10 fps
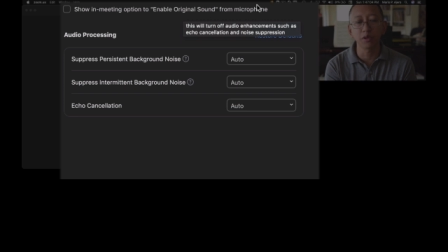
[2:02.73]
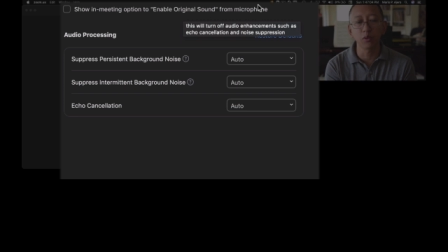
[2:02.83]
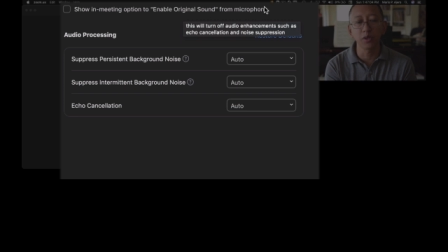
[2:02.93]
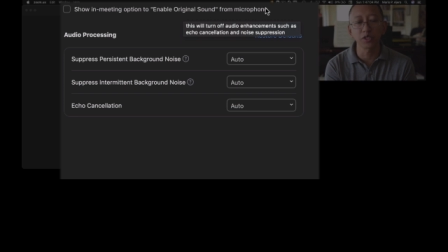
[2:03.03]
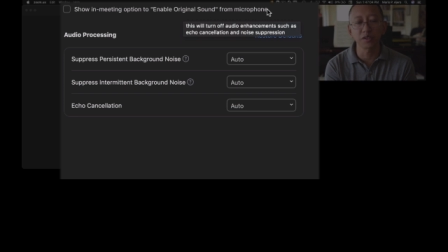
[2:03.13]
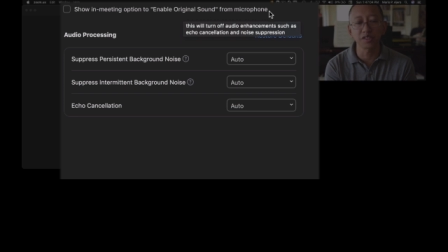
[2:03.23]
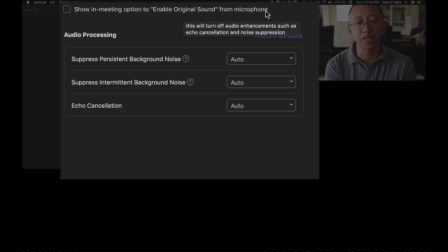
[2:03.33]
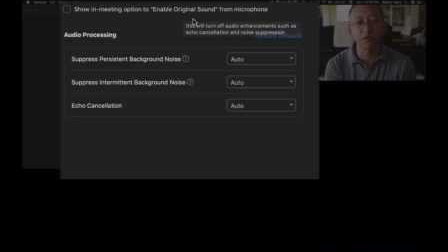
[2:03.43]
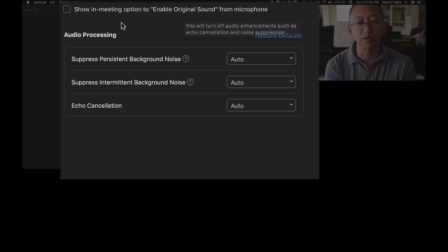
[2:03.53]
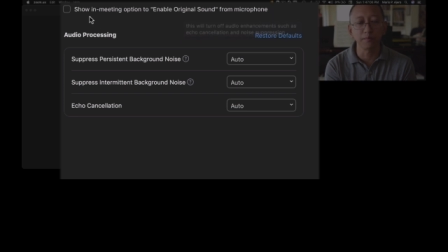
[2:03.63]
original sound
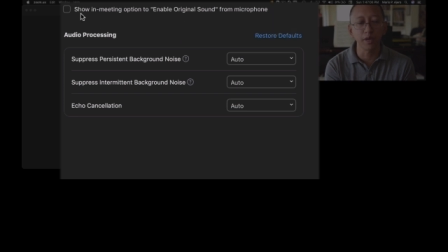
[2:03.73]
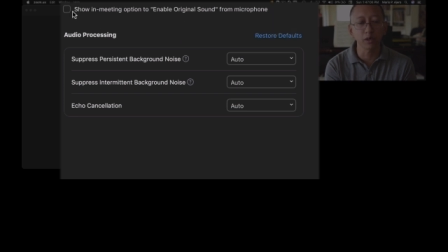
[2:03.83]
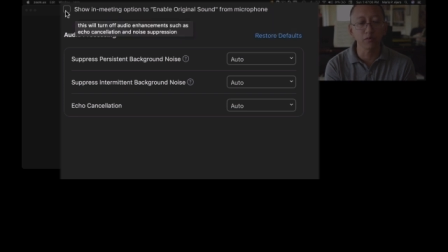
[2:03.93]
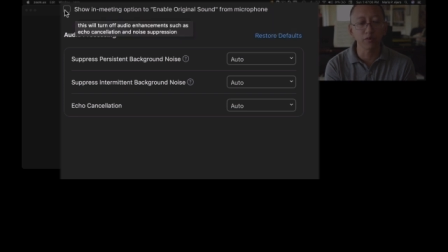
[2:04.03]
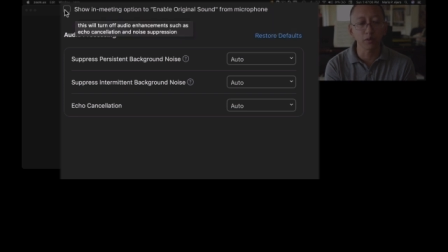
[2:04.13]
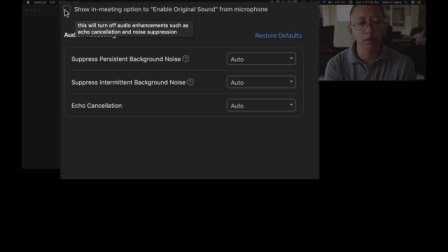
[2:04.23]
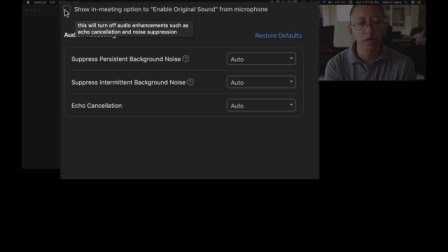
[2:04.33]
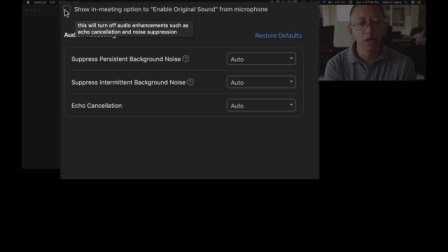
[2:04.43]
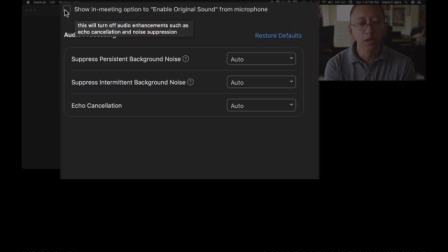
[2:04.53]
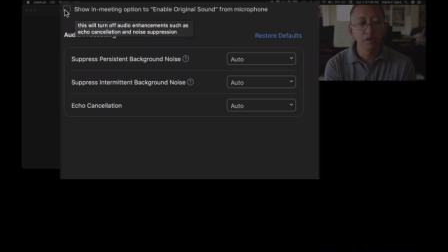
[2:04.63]
from microphone.
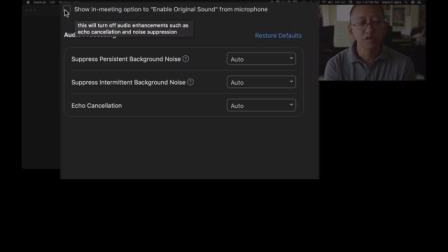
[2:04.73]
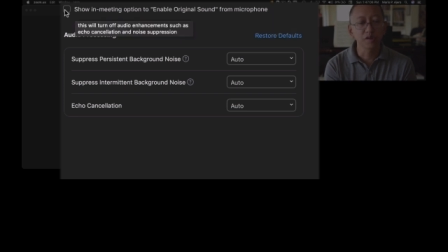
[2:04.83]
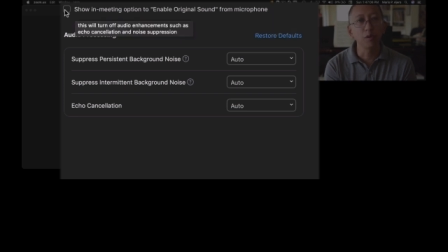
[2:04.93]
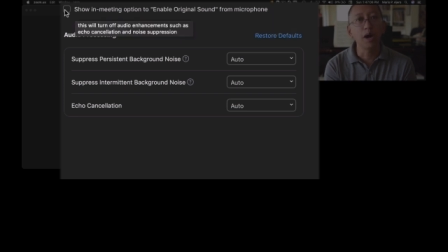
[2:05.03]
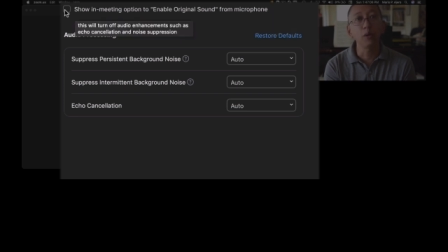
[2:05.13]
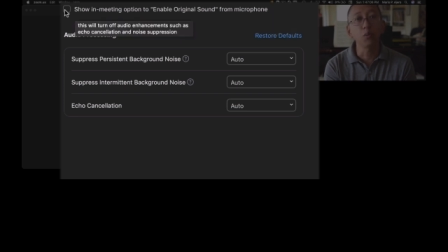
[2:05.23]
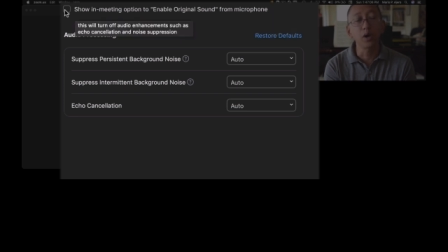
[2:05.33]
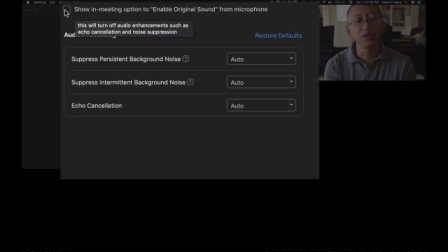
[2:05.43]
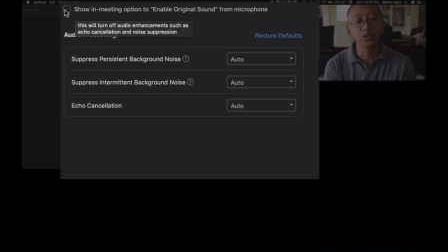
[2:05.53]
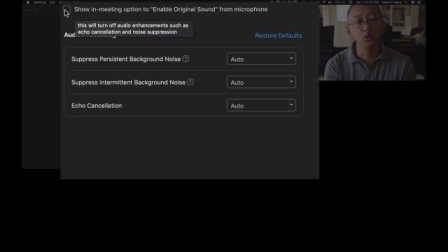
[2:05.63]
So I want
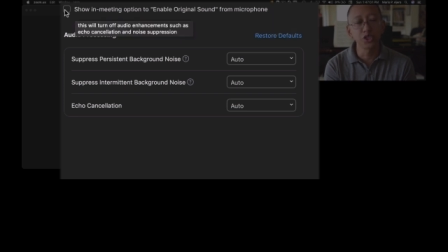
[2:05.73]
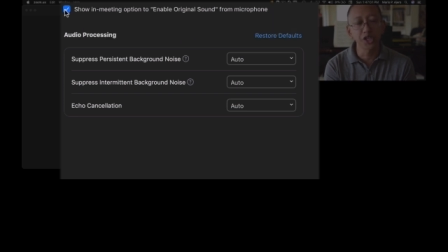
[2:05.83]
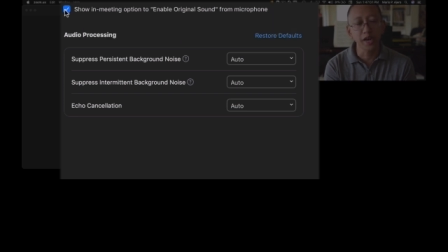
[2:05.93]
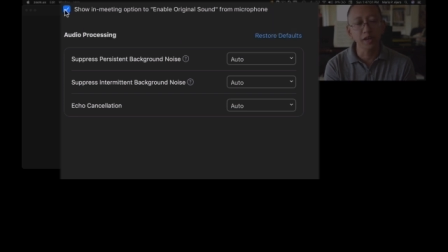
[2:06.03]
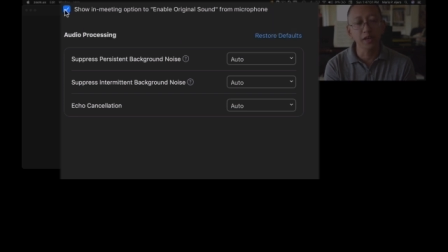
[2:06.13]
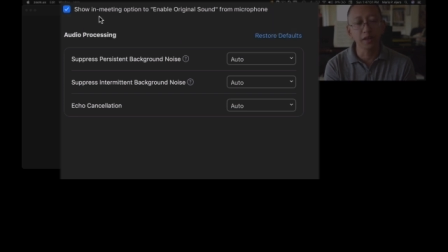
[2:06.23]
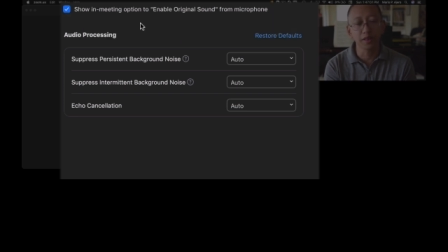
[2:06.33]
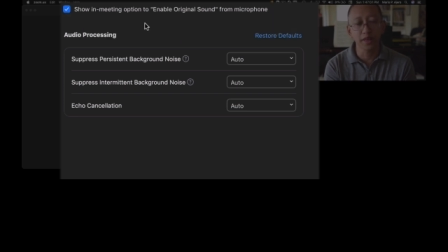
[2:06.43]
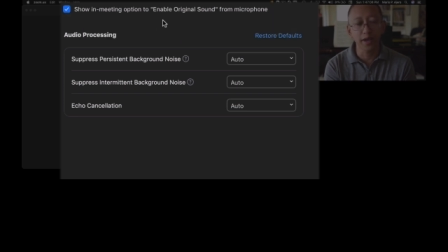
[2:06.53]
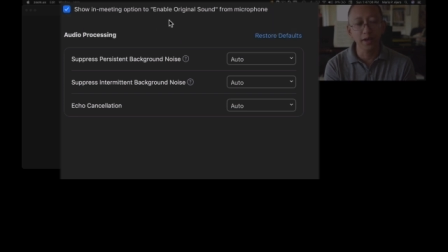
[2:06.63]
to check
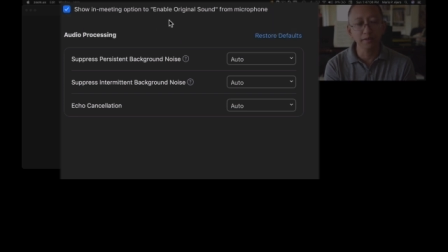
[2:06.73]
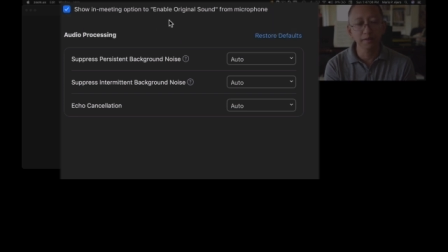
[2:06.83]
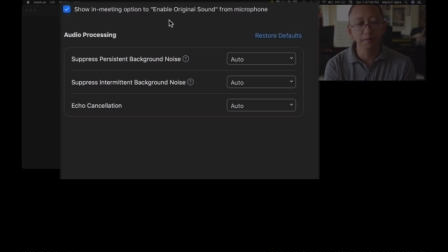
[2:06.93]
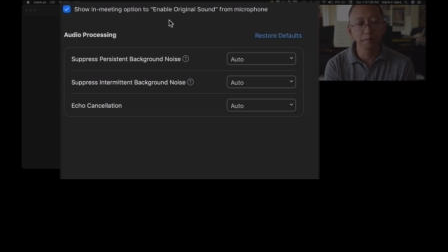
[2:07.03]
that.